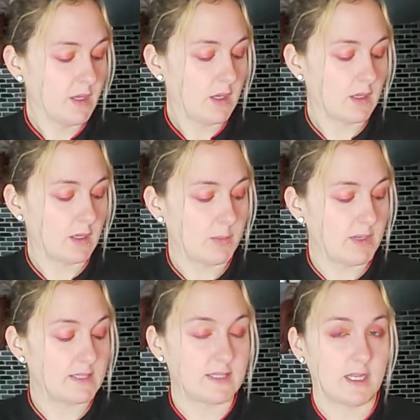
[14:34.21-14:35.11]
a little bit
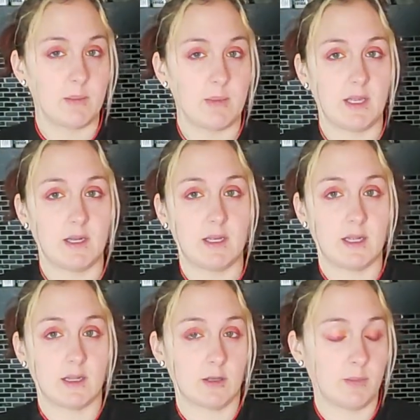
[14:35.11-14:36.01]
of cinnamon,
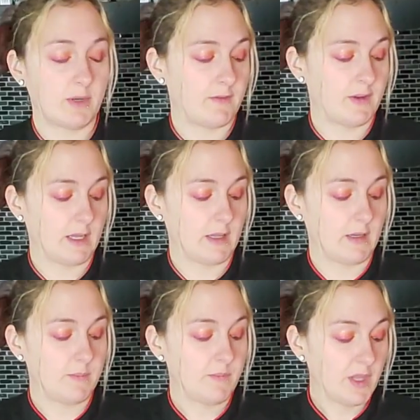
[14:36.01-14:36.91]
and a little bit of
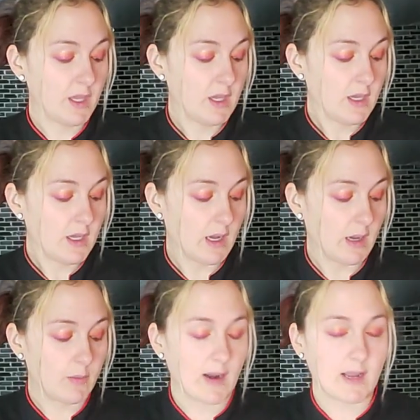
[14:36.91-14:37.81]
vanilla. Now
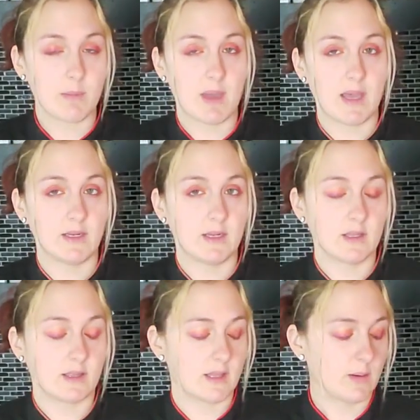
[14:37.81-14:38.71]
I recommend,
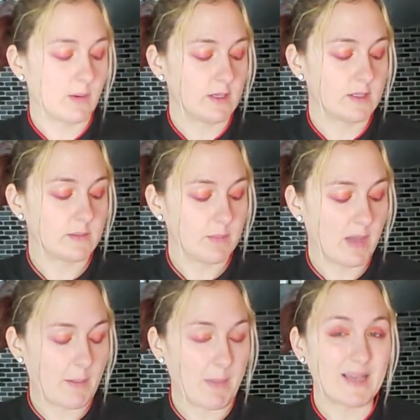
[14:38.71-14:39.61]
the thing was,
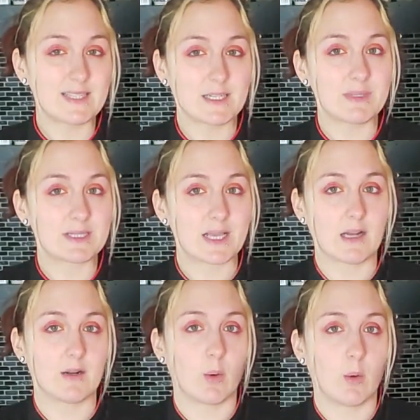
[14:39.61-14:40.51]
my cinnamon's
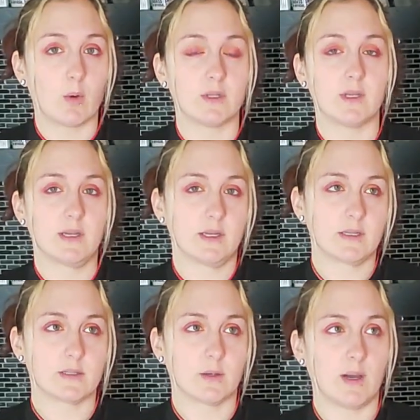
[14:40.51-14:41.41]
kind of old,
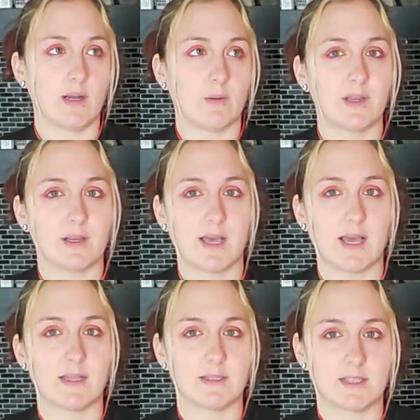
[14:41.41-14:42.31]
and so I don't think a
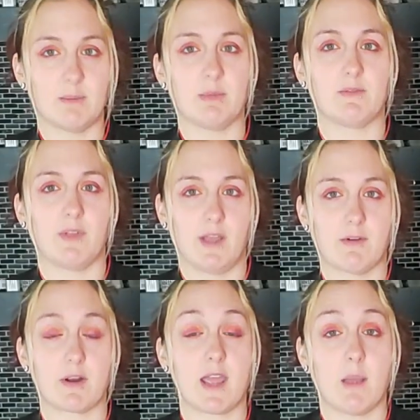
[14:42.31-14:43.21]
lot of the cinnamon
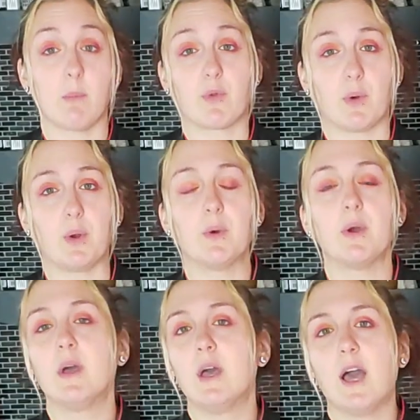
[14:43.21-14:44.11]
flavor came through.
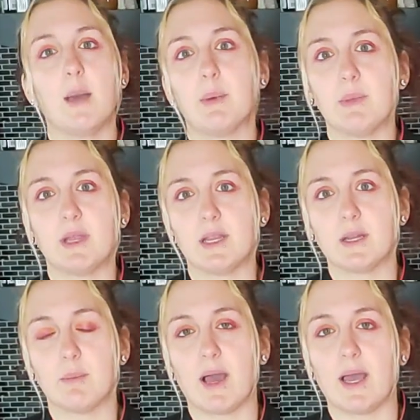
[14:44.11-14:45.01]
I've been meaning
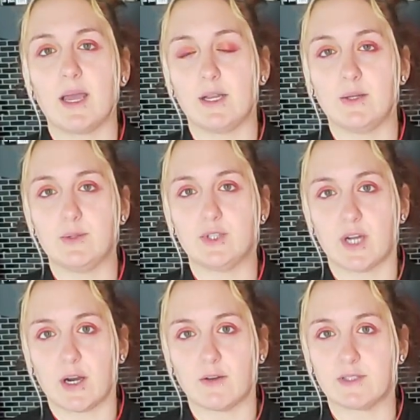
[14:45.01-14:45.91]
to buy a new
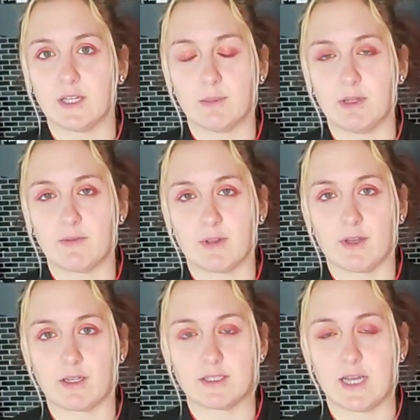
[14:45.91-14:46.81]
jar of cinnamon for the
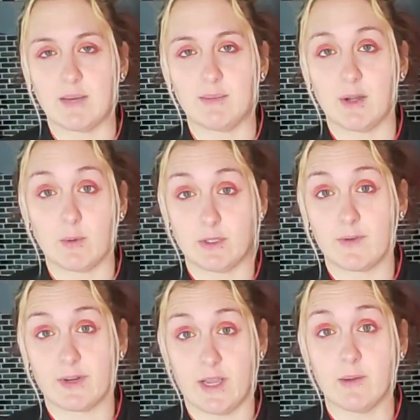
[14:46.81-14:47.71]
longest time and always
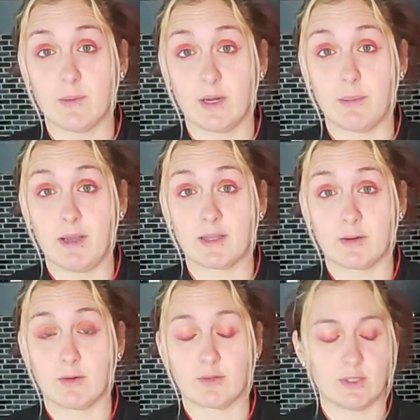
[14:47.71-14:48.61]
forget when I'm at the
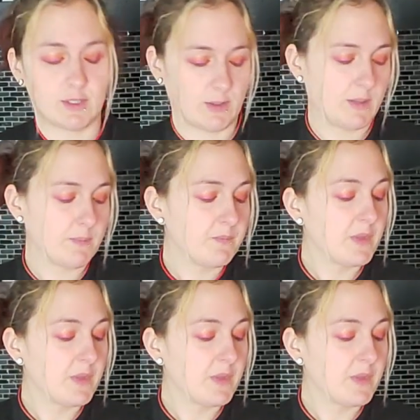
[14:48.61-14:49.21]
grocery store.